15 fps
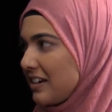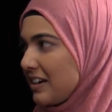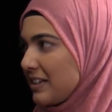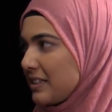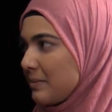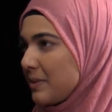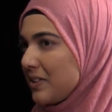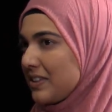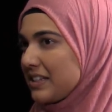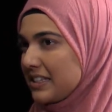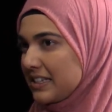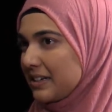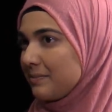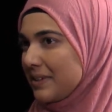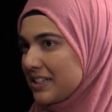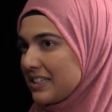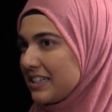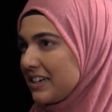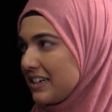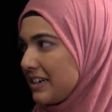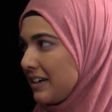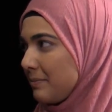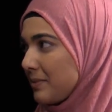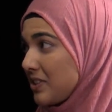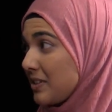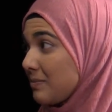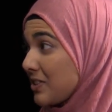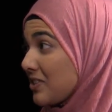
talks about the stigmas that young Muslim